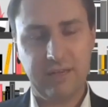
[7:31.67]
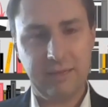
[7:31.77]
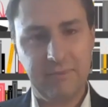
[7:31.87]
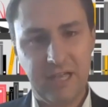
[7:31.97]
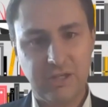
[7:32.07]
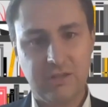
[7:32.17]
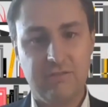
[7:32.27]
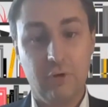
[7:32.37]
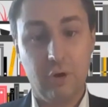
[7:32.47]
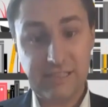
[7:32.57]
Imagine the
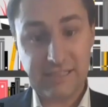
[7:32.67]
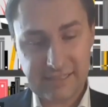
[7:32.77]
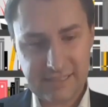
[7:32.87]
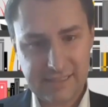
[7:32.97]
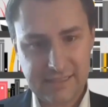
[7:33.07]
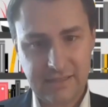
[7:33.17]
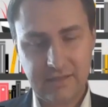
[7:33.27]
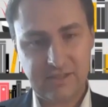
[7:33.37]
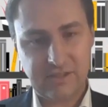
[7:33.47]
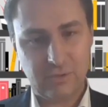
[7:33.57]
voice
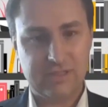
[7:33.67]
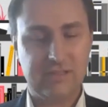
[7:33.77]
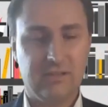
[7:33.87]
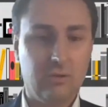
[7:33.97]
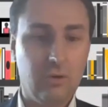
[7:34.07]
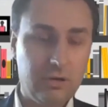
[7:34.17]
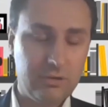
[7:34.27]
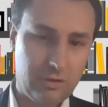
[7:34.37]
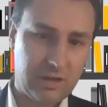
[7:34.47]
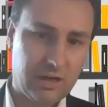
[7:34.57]
assistant. As soon as you talk
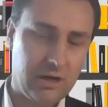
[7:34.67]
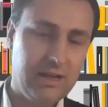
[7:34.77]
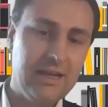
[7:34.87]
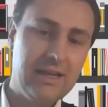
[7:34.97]
to your car,